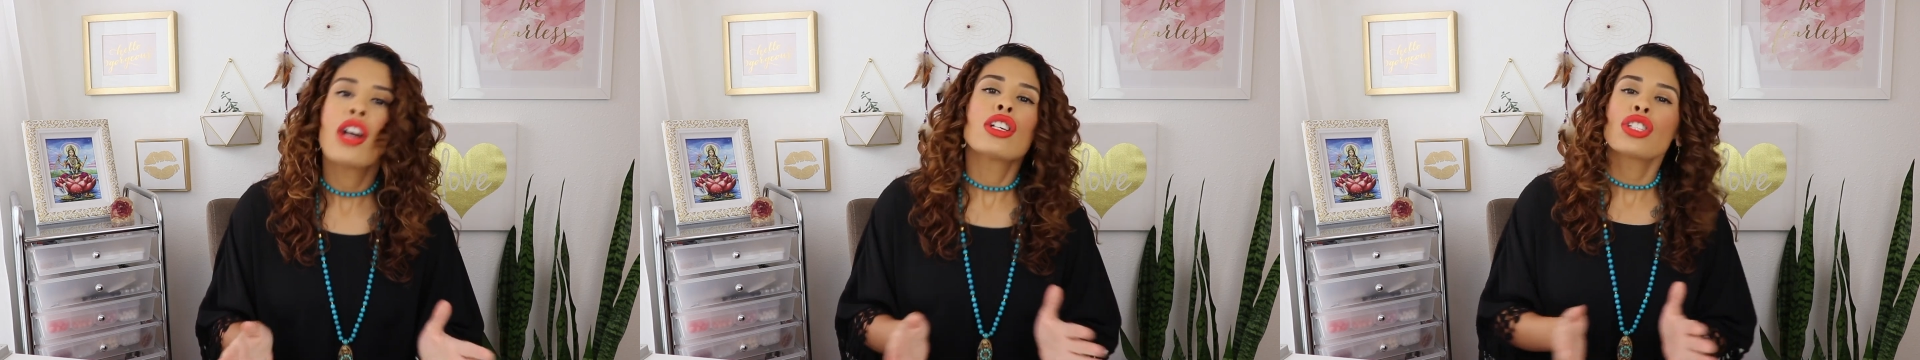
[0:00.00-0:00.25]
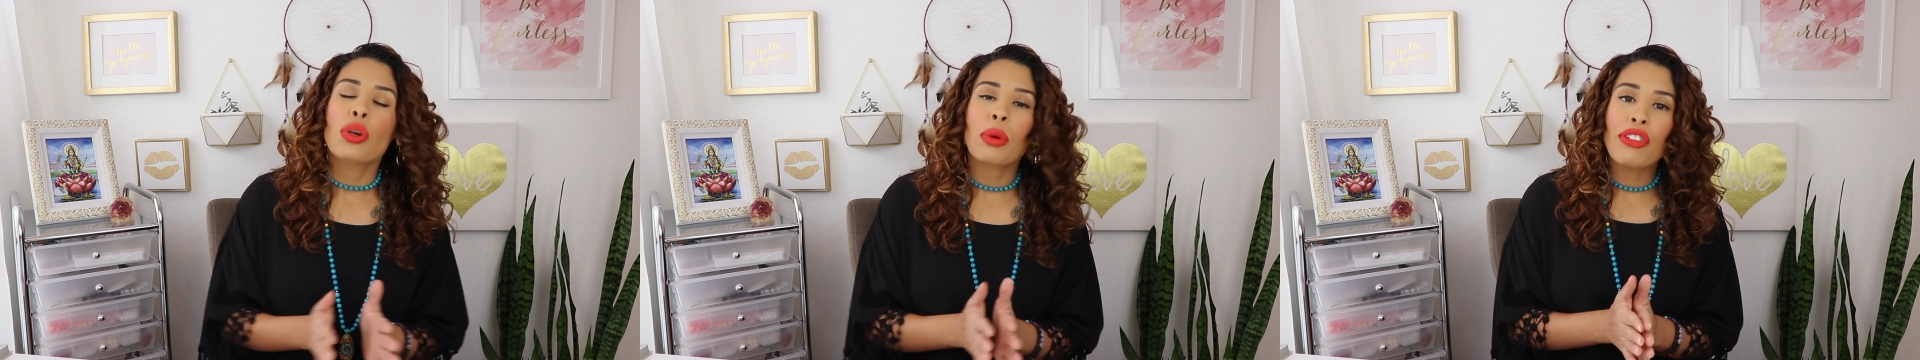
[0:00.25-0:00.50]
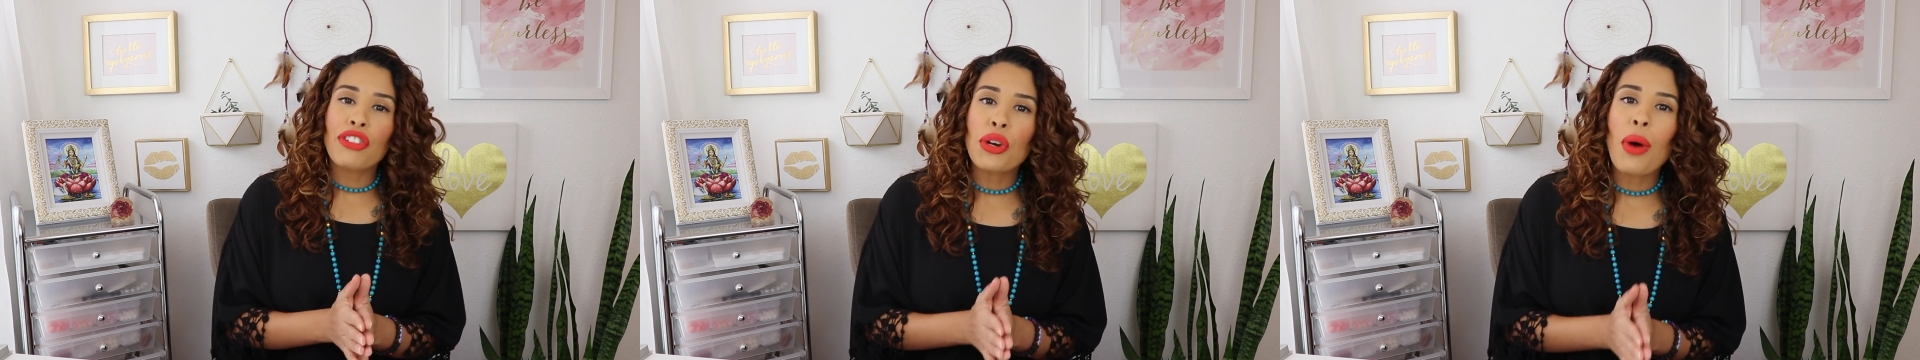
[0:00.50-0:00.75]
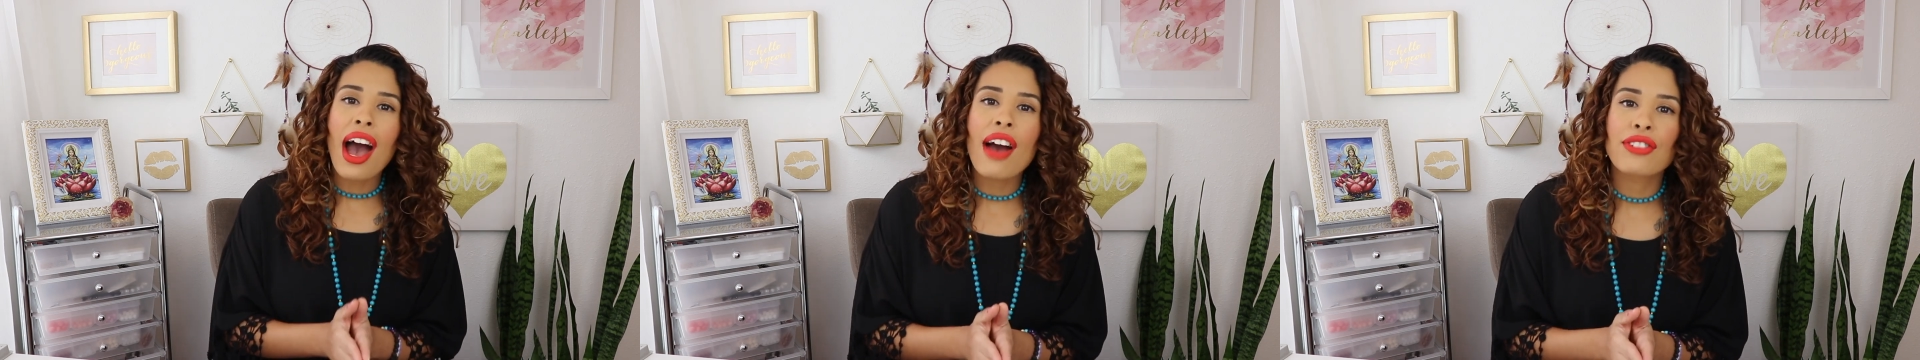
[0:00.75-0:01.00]
So if you
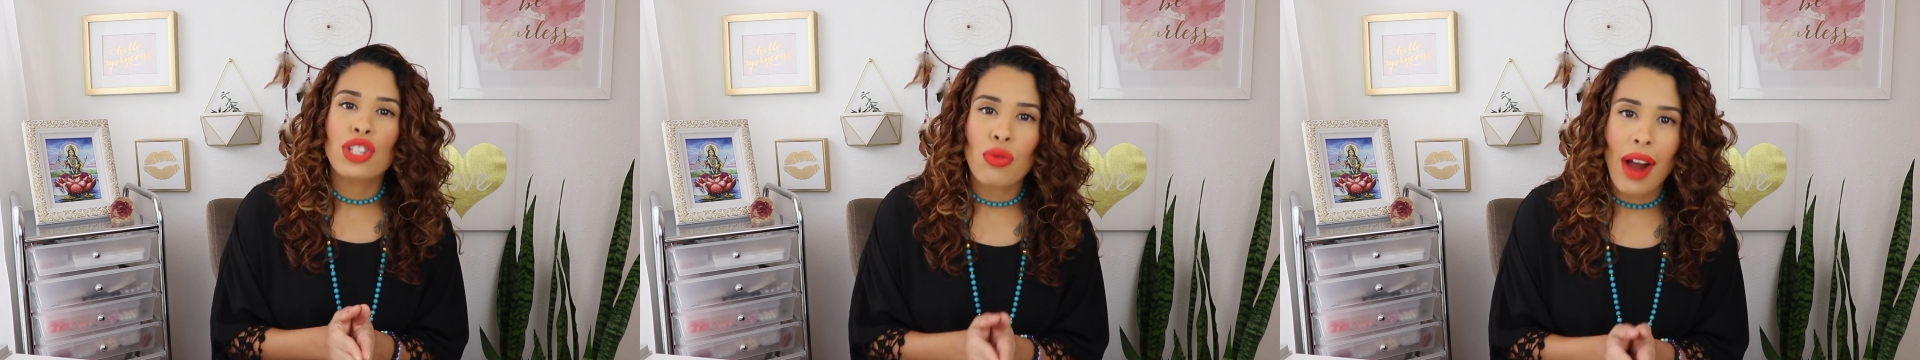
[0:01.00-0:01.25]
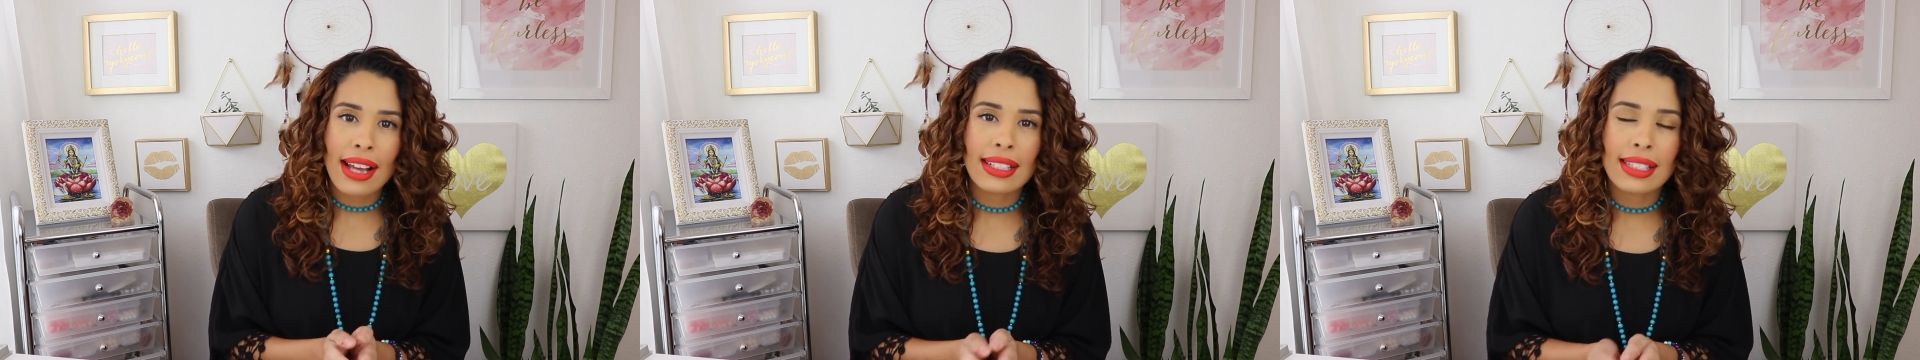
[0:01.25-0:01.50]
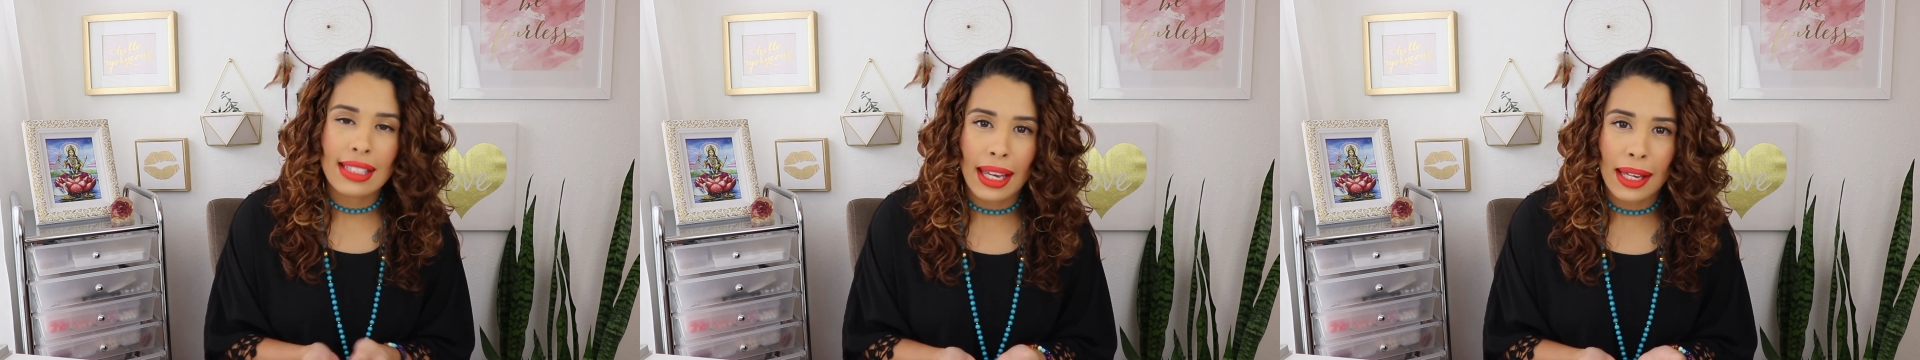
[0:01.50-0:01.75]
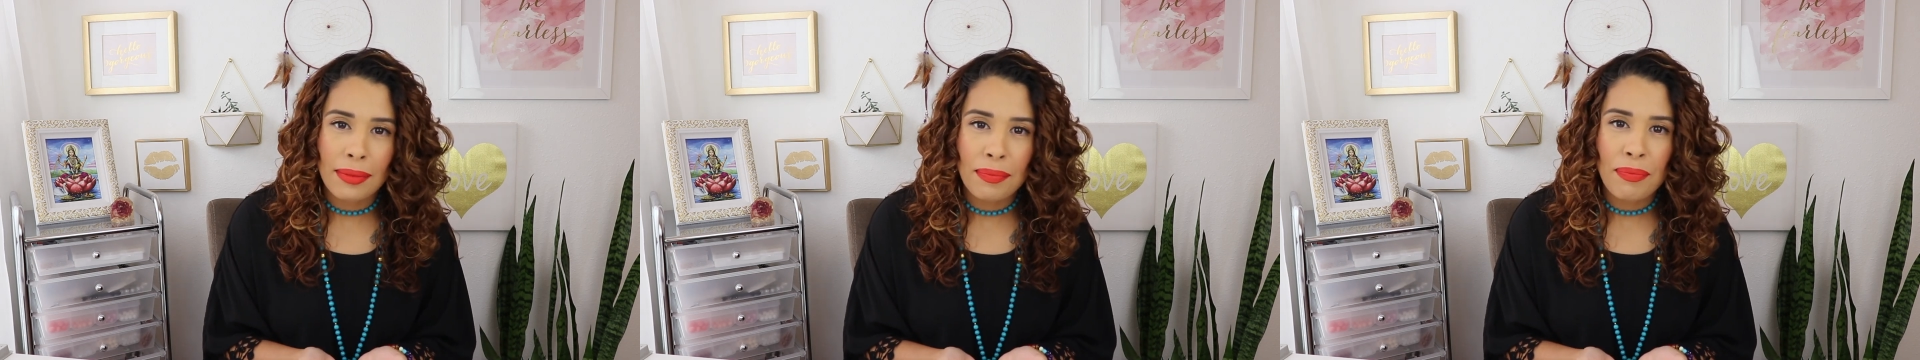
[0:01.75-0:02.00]
have dry
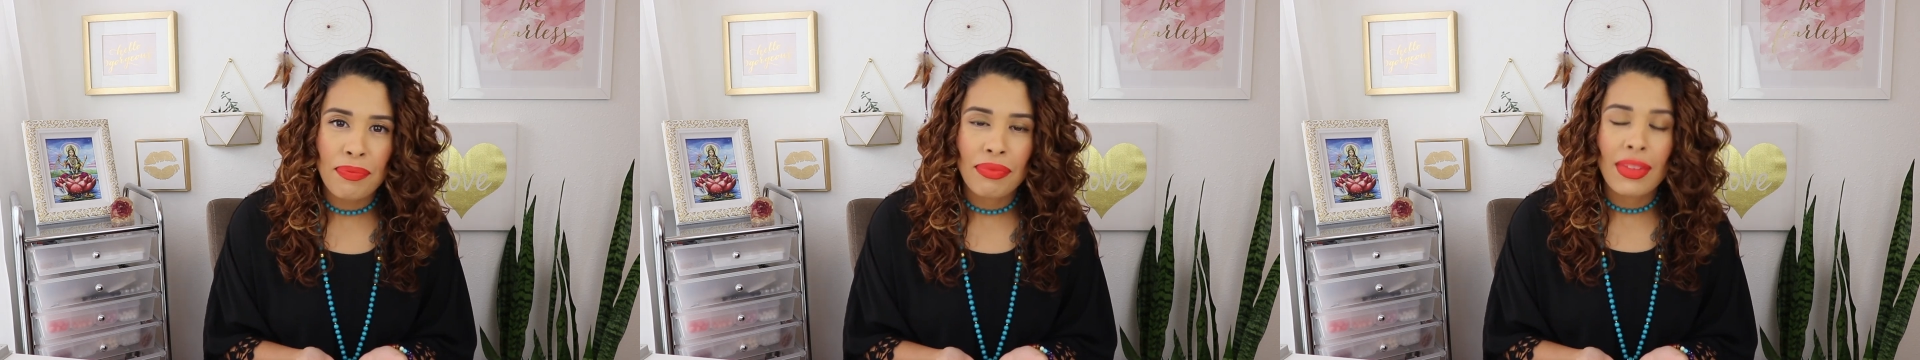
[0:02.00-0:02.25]
skin,